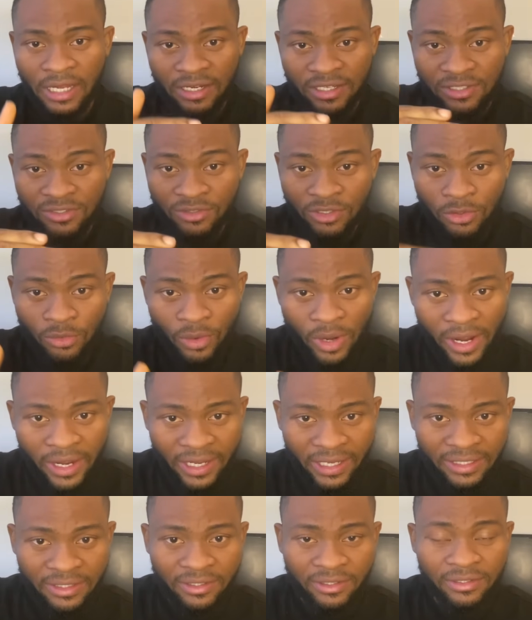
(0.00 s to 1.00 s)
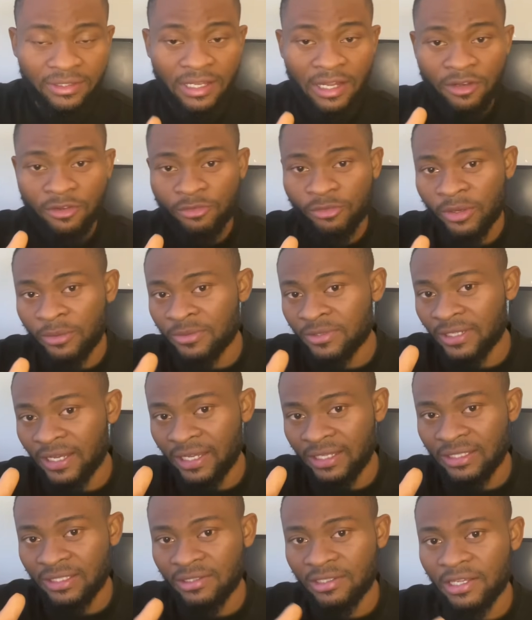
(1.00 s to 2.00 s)
is required on that
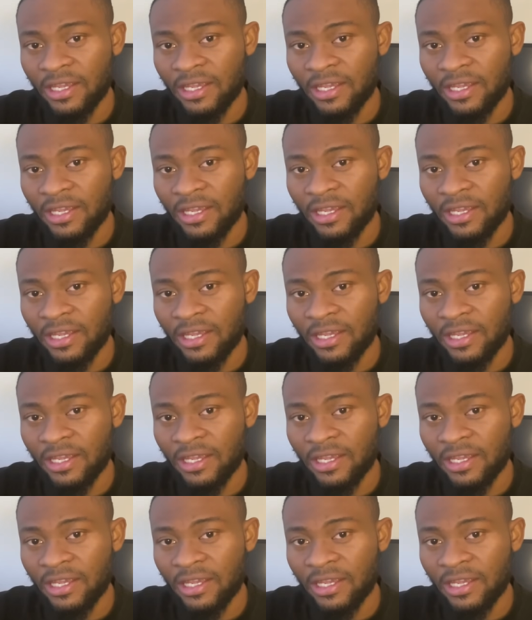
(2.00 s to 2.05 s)
website.